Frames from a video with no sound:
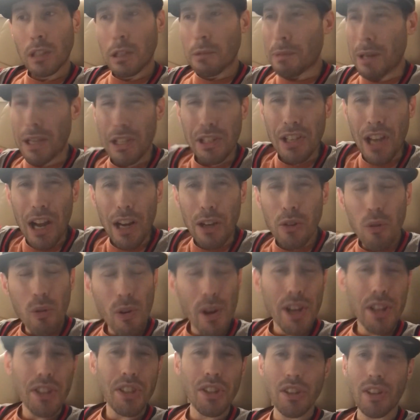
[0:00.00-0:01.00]
But it's not
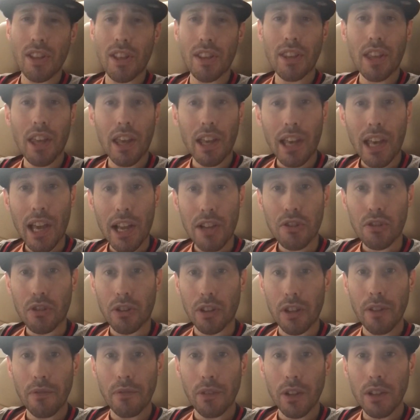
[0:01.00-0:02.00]
crazy that they can catch
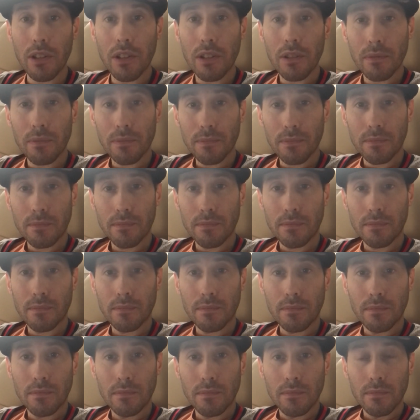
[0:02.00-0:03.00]
Cleveland.
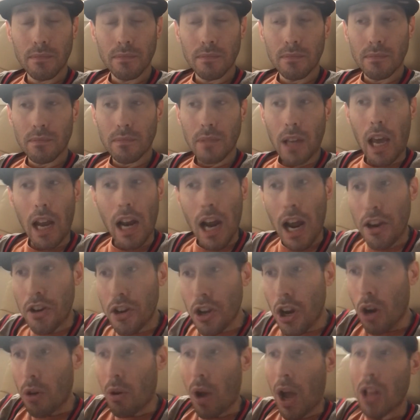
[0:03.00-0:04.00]
And I
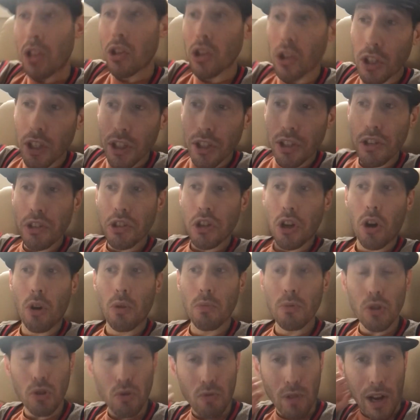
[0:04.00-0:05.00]
know, I look at this
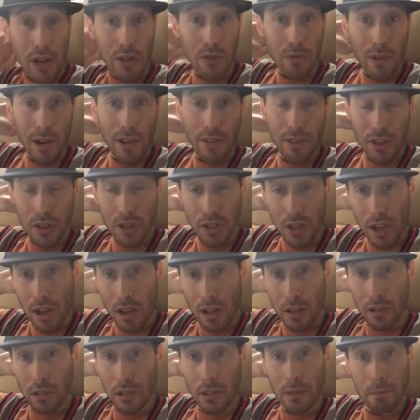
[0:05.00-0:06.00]
home stretch, this
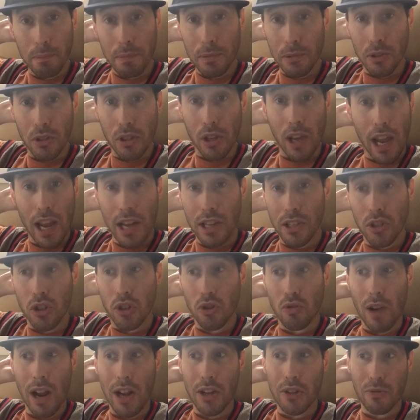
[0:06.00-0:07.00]
end
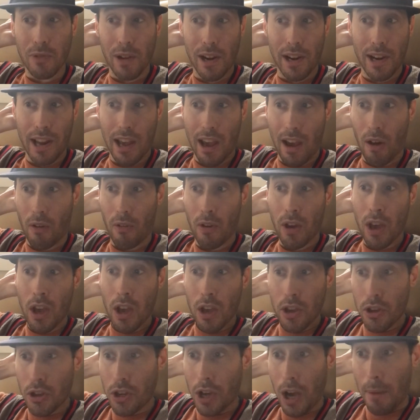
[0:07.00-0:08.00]
stretch right now.
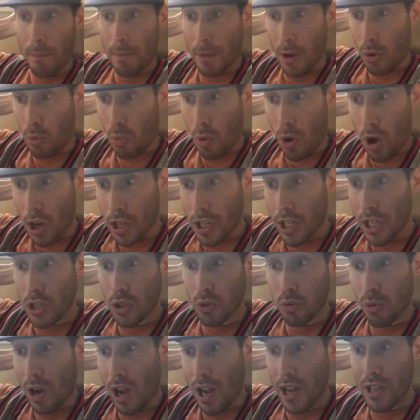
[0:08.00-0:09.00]
You got Milwaukee
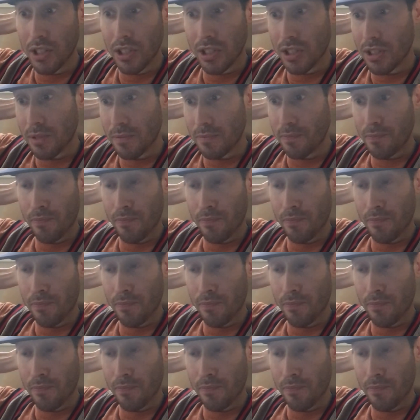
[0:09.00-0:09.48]
twice.